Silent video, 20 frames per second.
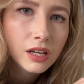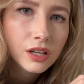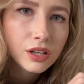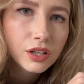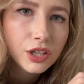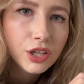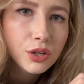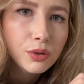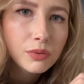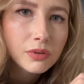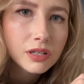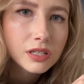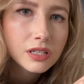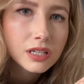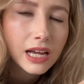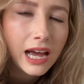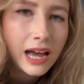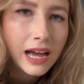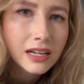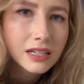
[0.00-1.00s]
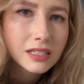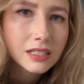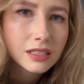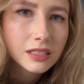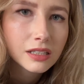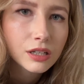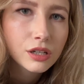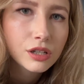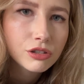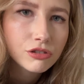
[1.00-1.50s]
you would add
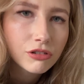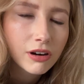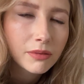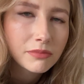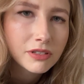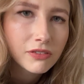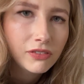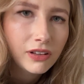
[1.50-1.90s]
100 grams of